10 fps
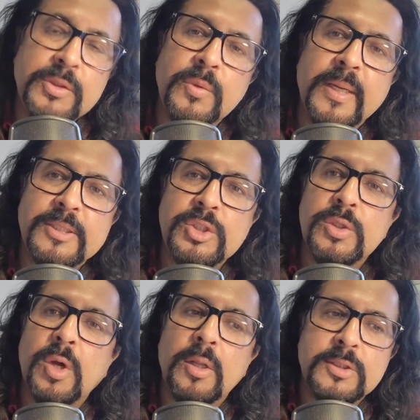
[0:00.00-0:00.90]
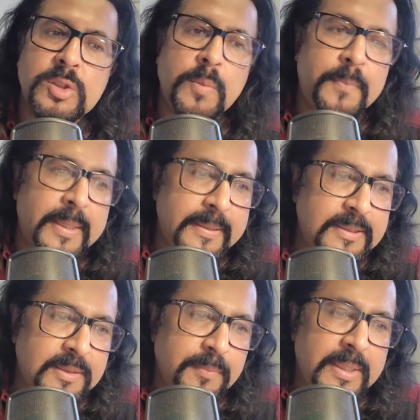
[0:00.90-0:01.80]
You guys should also
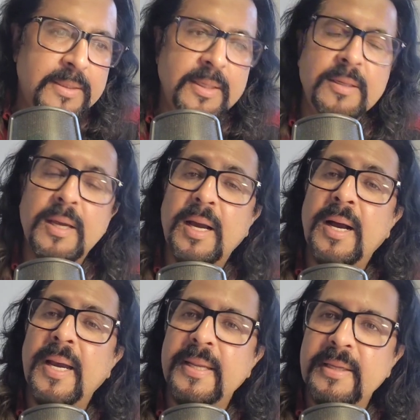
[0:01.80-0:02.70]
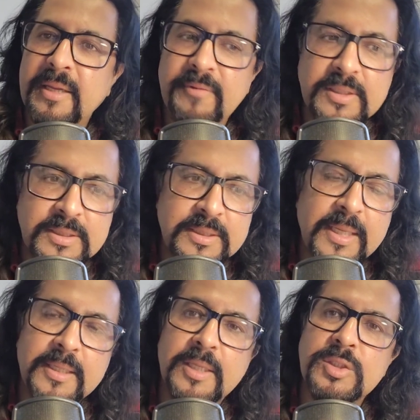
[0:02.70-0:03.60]
participate in hiring events
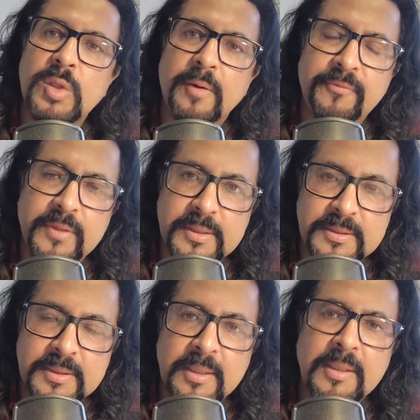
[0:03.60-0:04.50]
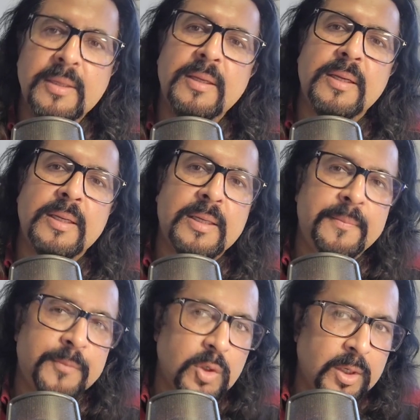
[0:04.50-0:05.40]
and job fairs.
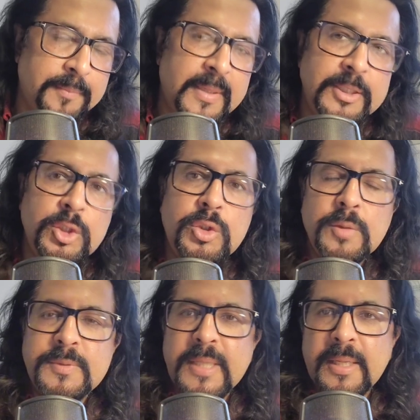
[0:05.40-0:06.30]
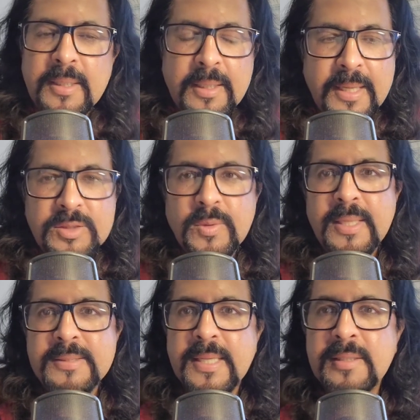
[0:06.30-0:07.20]
On my YouTube channel as
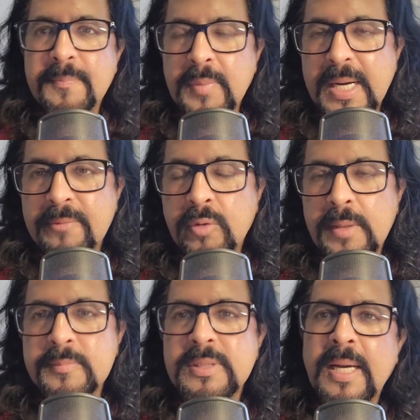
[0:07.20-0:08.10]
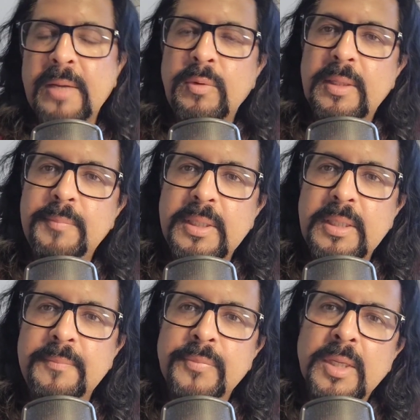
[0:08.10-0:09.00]
well as other platforms, I will
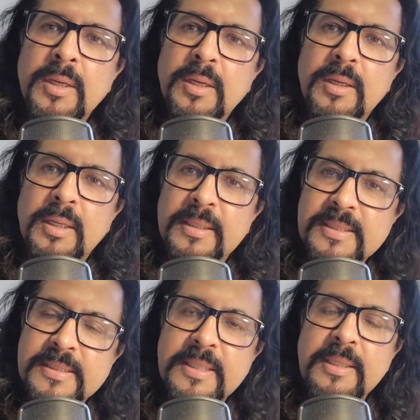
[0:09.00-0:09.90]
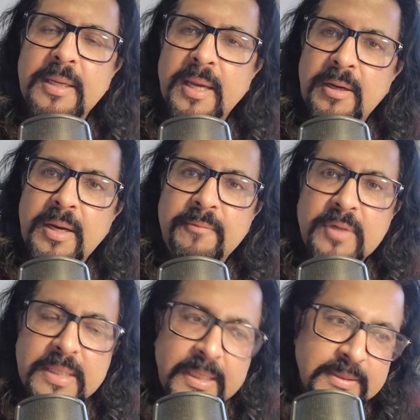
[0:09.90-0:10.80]
be listing and
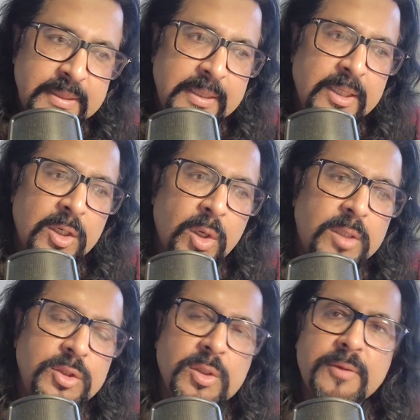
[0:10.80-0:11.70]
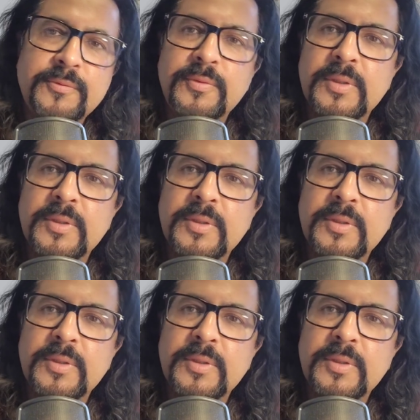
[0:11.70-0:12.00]
advertising lots of